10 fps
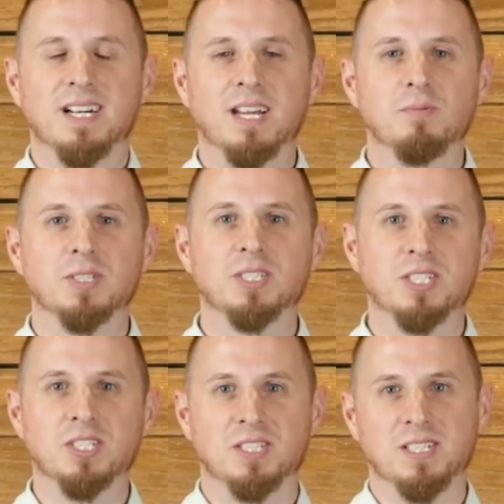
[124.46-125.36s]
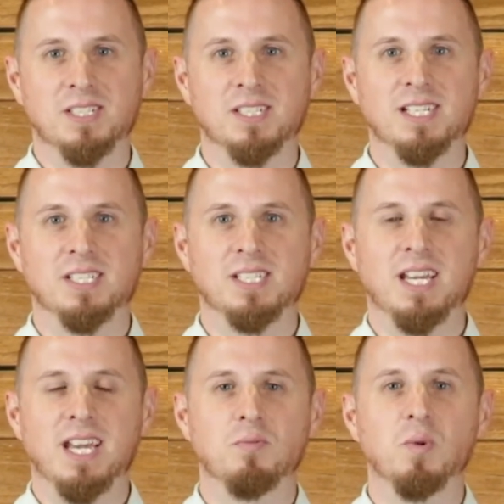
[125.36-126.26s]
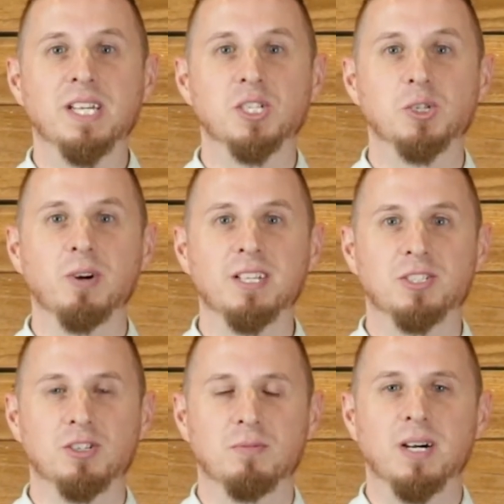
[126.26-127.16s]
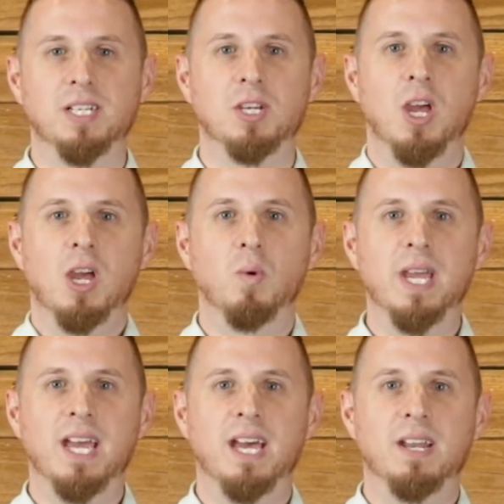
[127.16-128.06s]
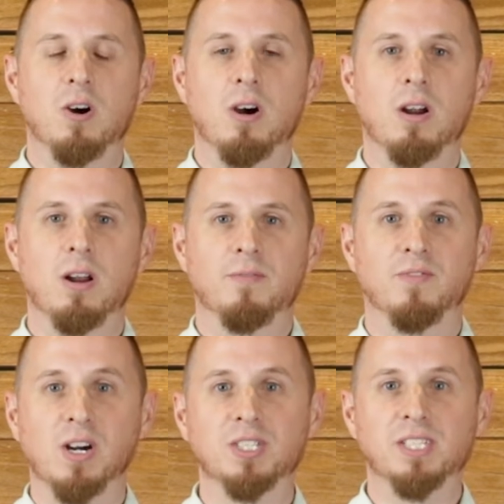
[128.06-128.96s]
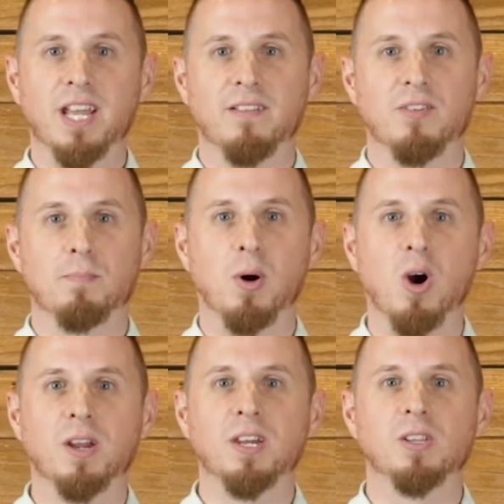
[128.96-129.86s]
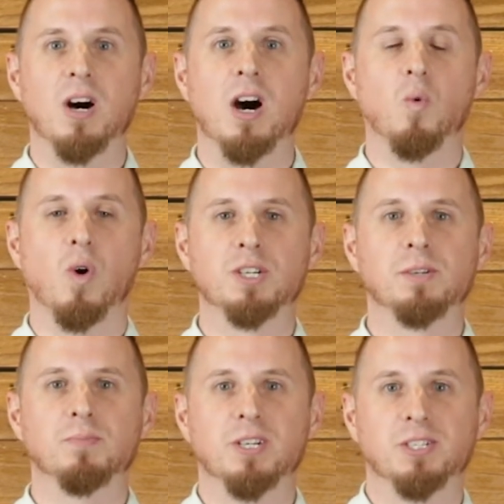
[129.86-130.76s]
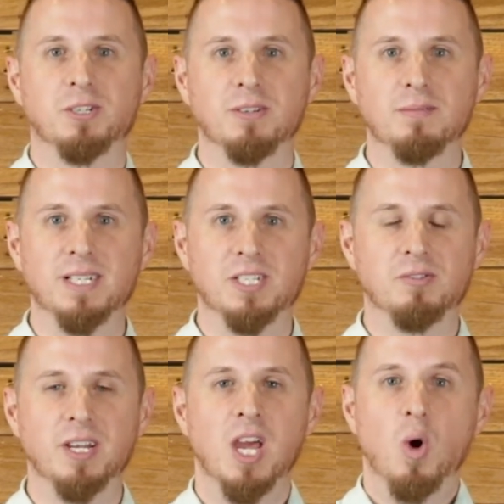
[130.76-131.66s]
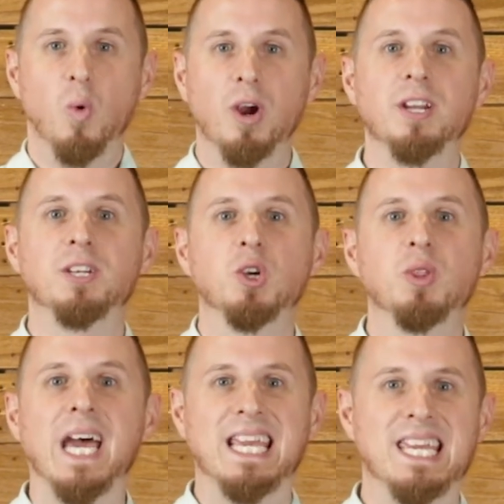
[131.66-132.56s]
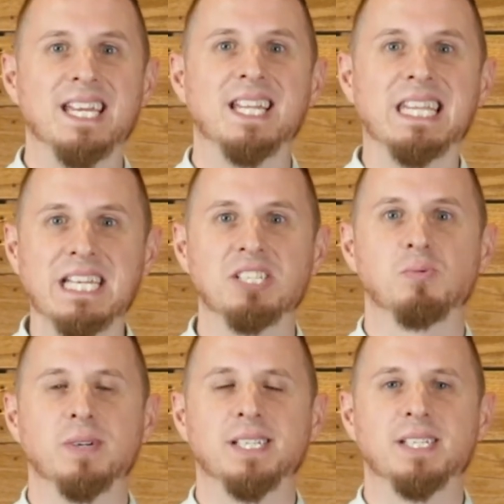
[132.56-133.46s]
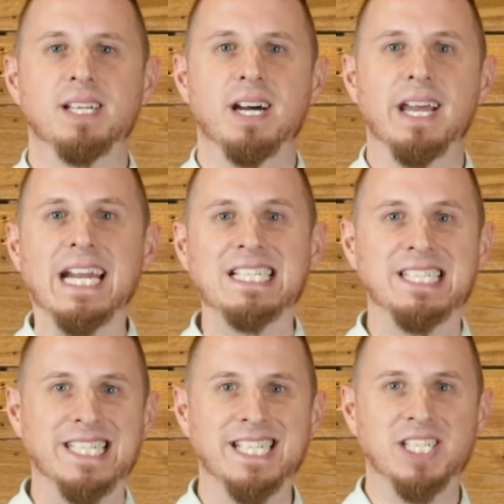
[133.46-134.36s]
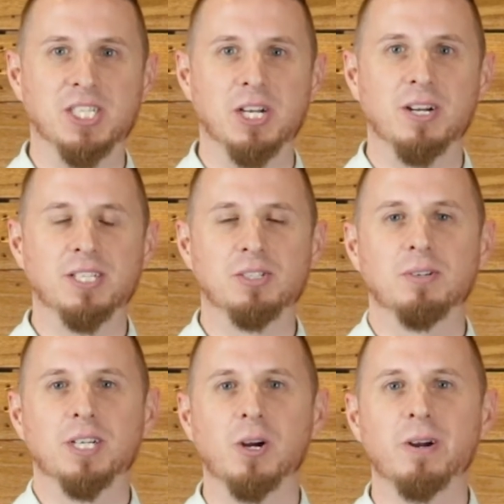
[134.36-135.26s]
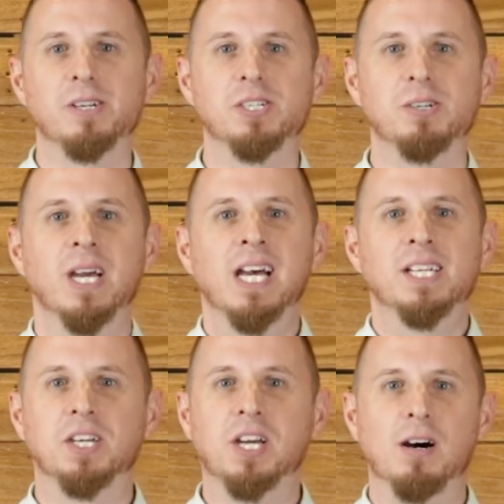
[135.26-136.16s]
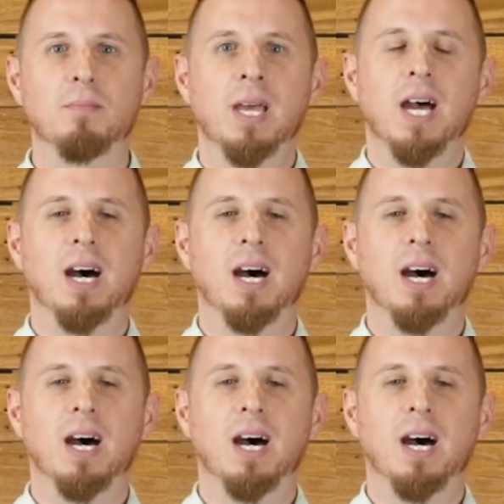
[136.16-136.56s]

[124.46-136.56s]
night was such a success and we enjoyed it so much, we had our first ever parking lot worship with our student ministry. We're going to do that again this Wednesday night at 6:30. So I encourage you to come